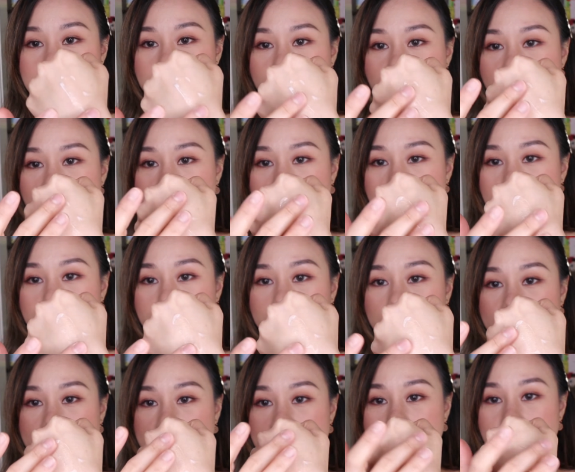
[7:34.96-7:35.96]
very
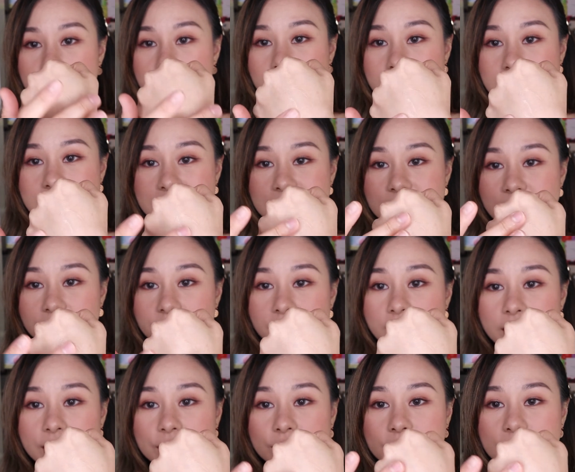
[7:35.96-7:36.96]
blendable, it's not
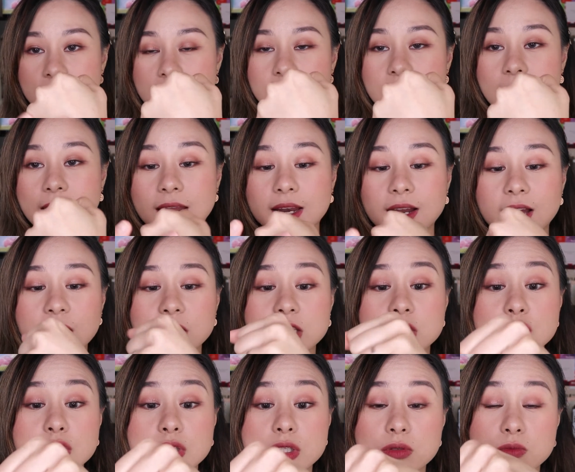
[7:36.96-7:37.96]
very thick, and I
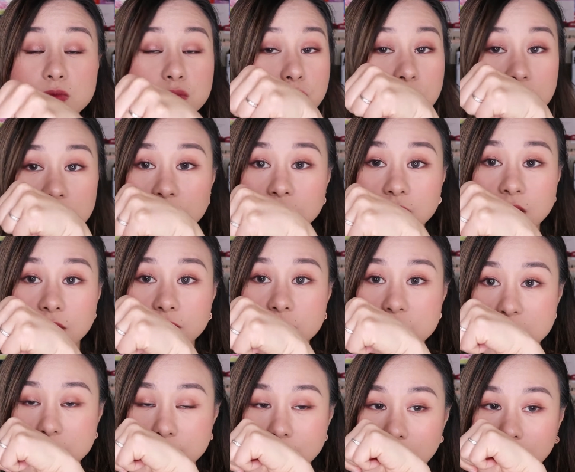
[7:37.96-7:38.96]
really love the
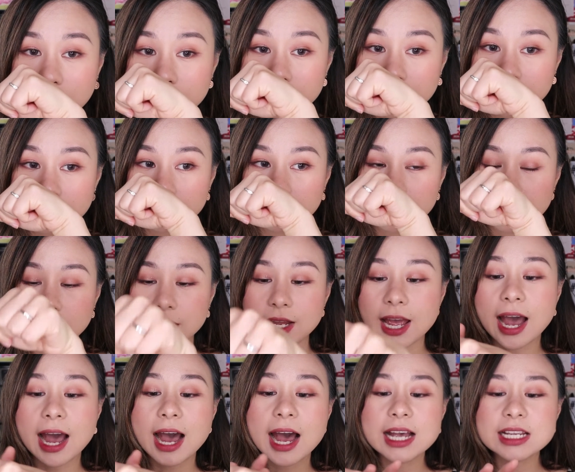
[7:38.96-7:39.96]
smell. It
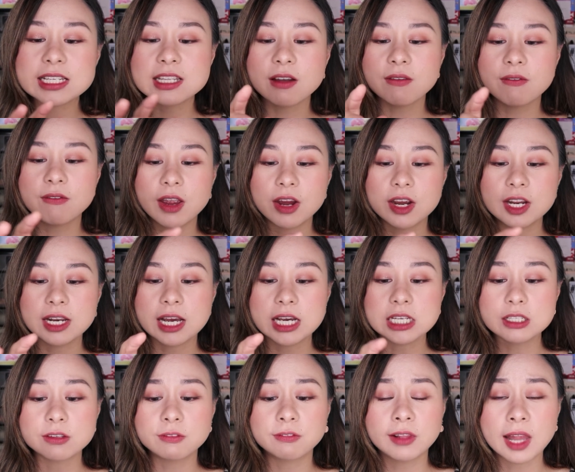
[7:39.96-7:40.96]
has that very
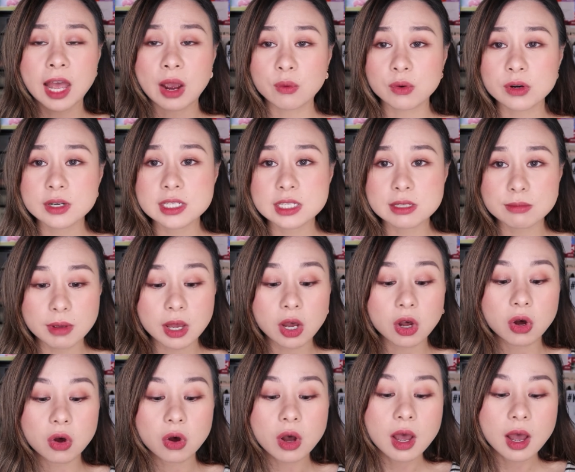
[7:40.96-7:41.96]
nice flower
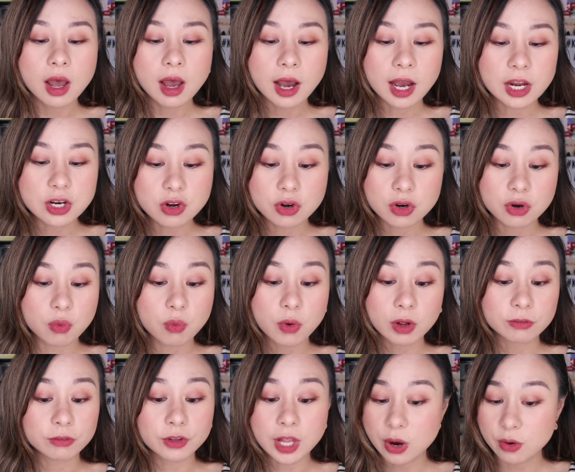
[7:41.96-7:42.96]
smell. I don't know
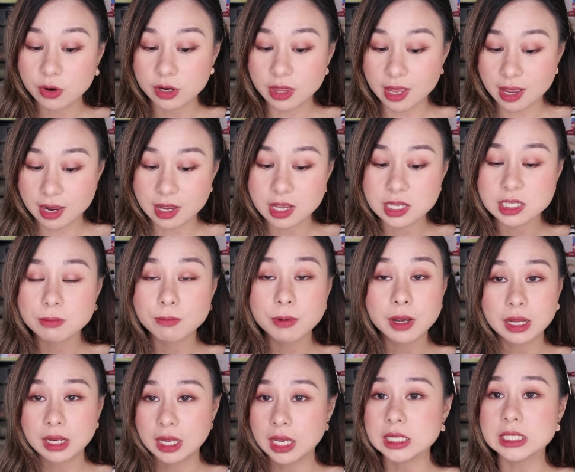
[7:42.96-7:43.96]
what flower that is,
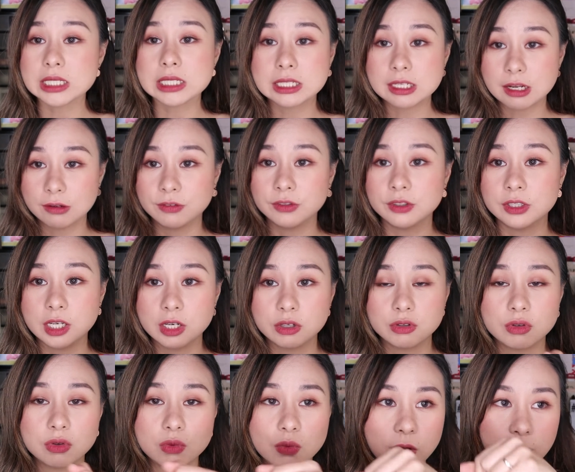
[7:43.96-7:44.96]
but it's definitely a
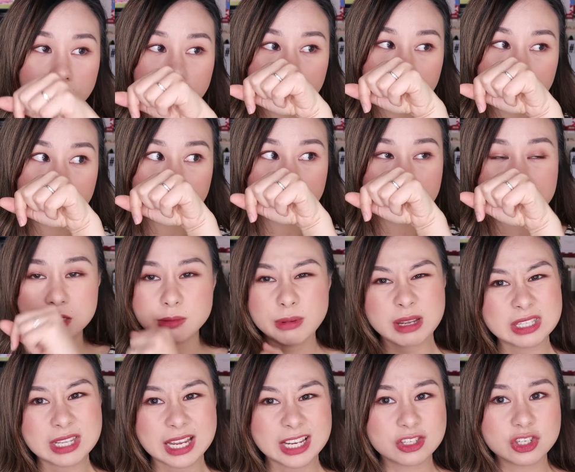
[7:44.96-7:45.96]
good one. It
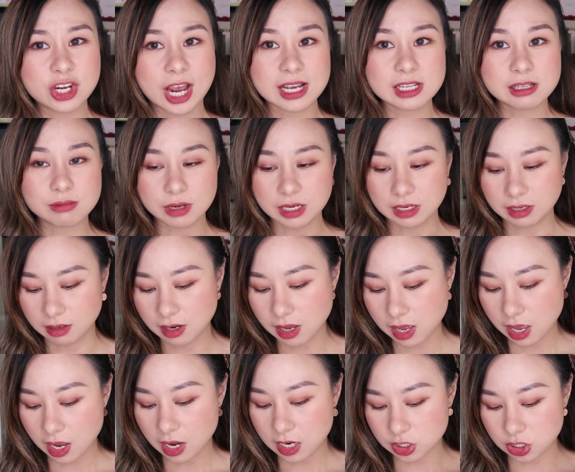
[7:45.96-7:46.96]
smells like jasmine.
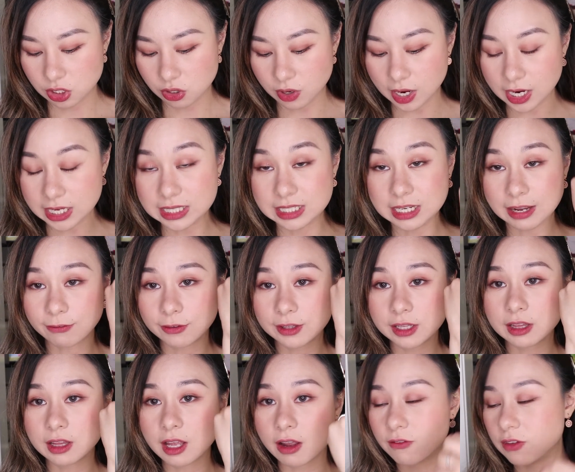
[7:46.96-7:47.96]
So I definitely
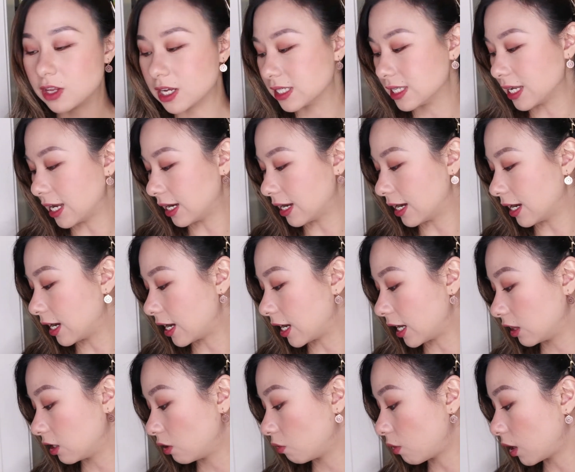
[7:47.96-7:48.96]
love this, and I
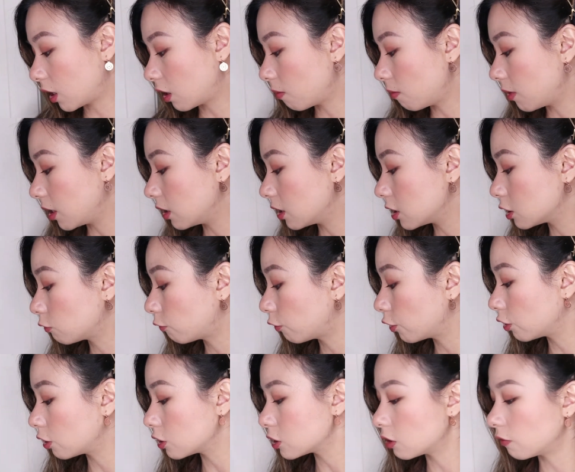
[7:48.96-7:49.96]
highly recommend this for
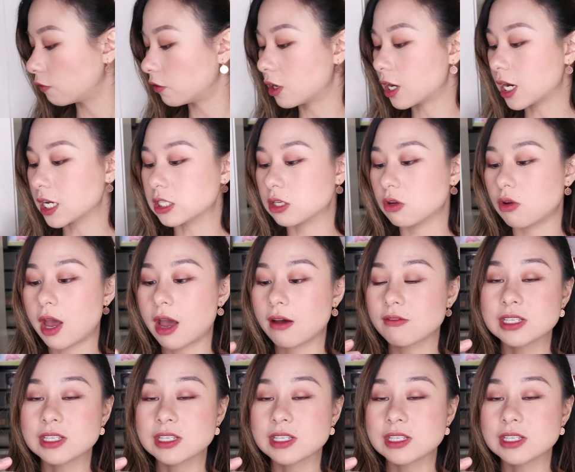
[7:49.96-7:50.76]
those of you guys who have